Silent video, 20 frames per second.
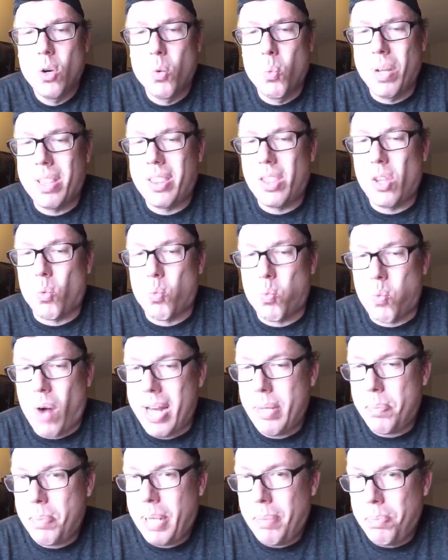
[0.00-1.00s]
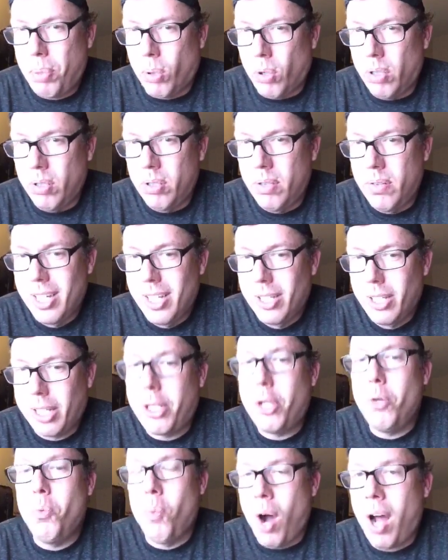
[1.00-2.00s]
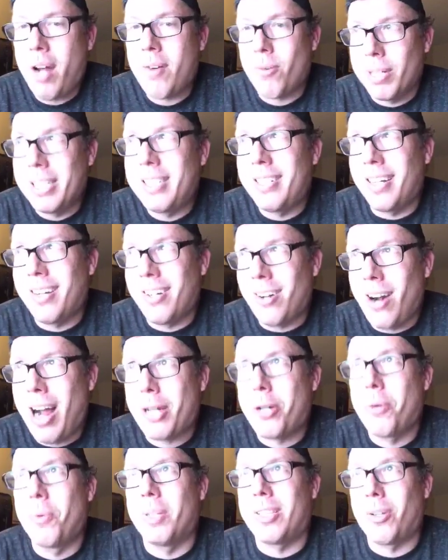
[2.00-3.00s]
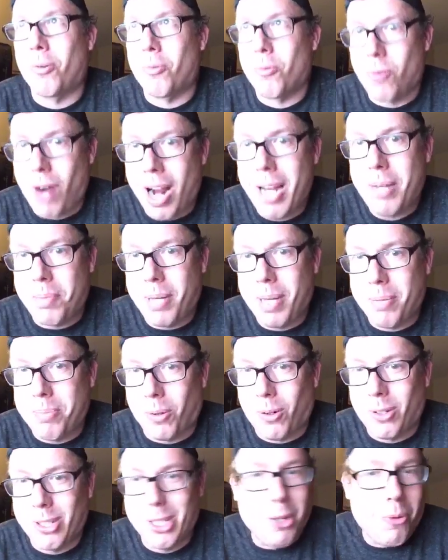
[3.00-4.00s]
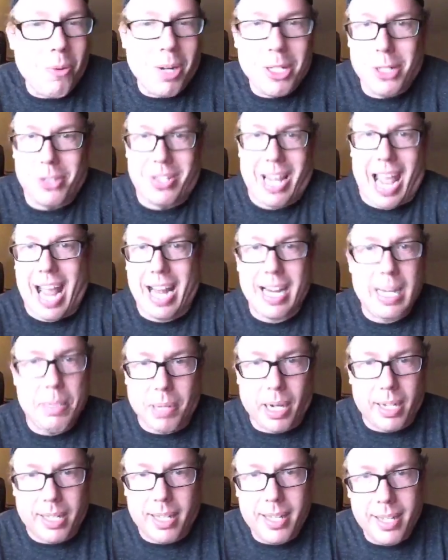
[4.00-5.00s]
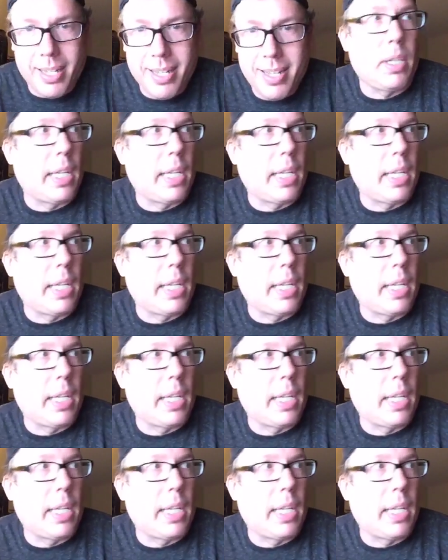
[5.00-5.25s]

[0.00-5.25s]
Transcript: with the right people? Like, you want recent interaction with the right people. You don't want just anybody.